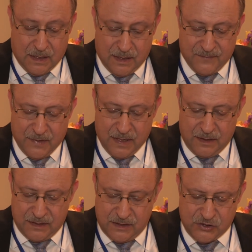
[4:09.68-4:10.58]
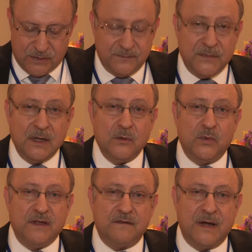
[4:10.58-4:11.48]
uh, in addition,
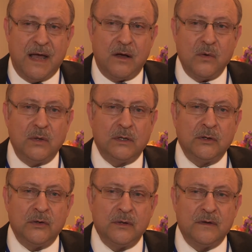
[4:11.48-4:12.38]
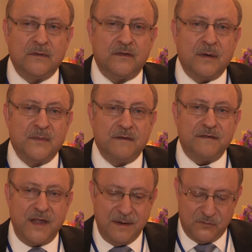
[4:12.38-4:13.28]
we've now learned from the
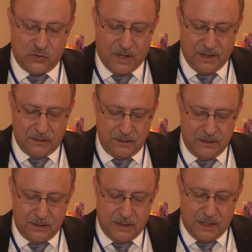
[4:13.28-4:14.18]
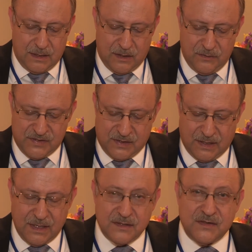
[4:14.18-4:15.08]
FAME trial and other
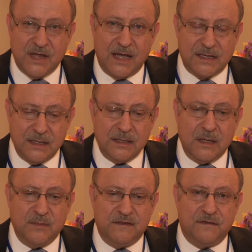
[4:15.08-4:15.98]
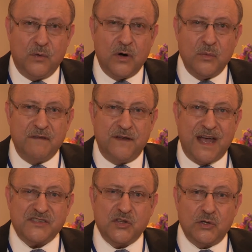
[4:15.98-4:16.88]
studies that before
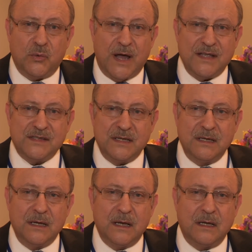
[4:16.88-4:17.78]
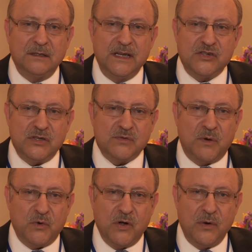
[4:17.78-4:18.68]
revascularizing uh, lesions,
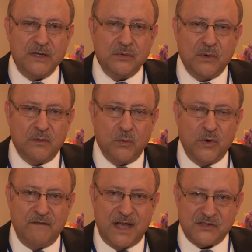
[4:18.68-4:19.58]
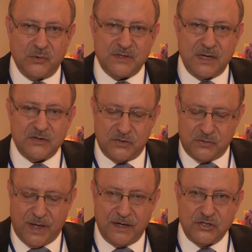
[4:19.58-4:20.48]
when we're going to a revascularization
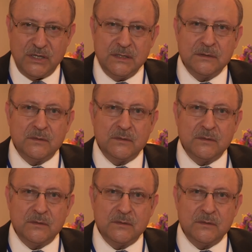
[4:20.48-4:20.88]
strategy,